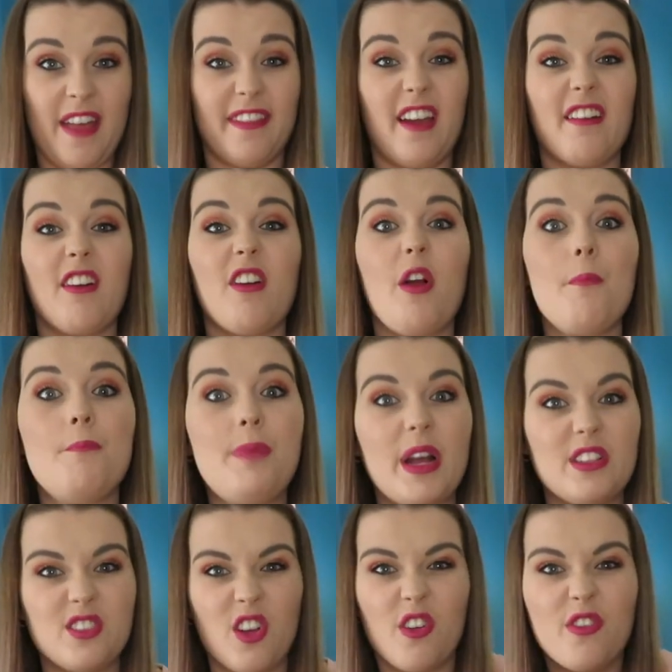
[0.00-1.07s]
there are a
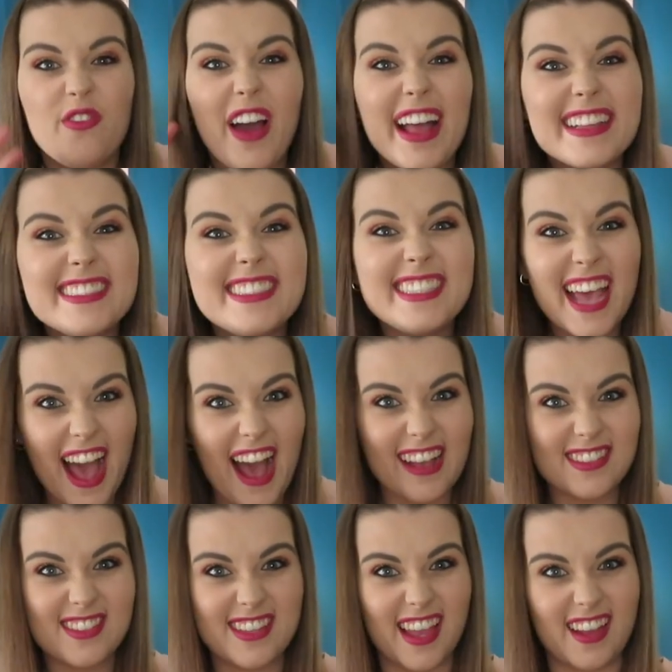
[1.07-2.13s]
bunch of
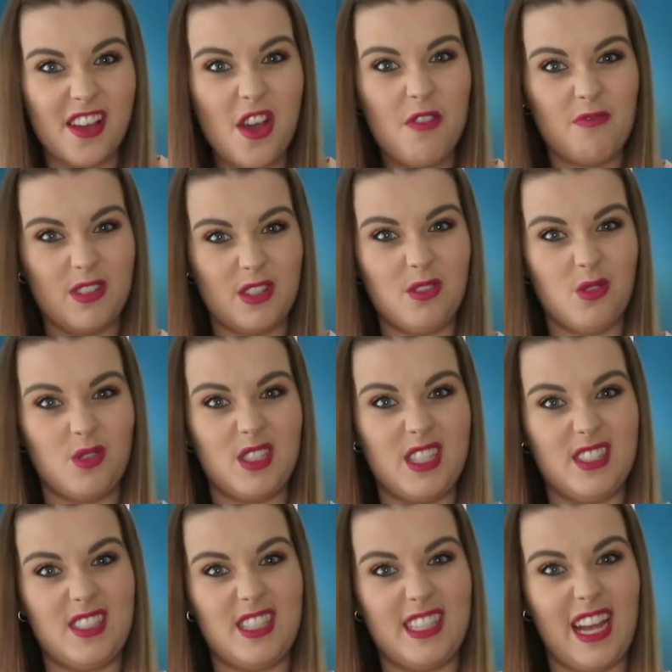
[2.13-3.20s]
fantastic
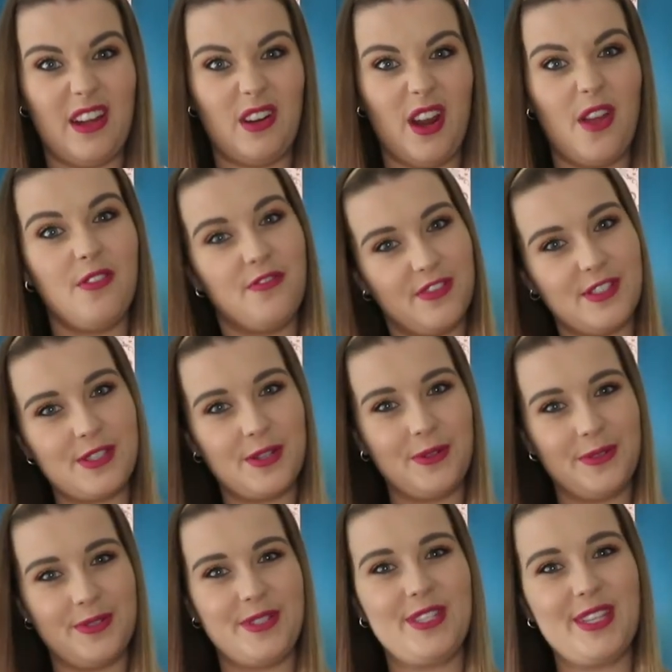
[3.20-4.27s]
resources to download for
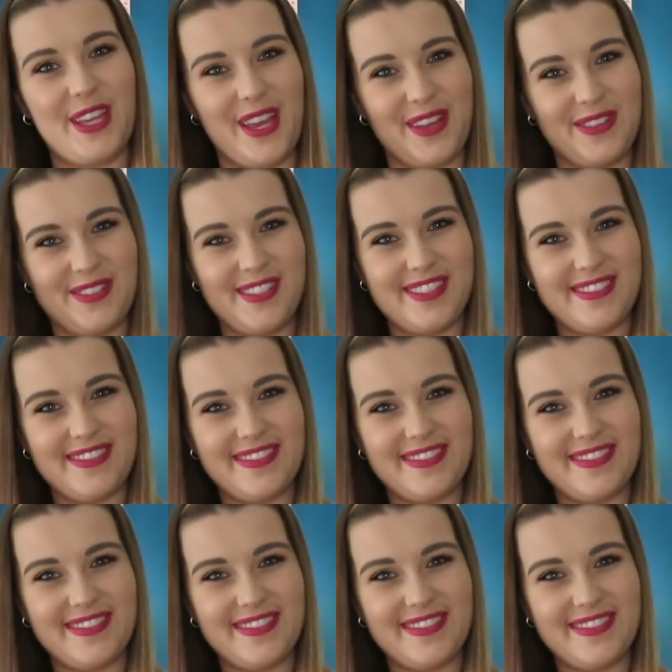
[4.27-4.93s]
schools to use.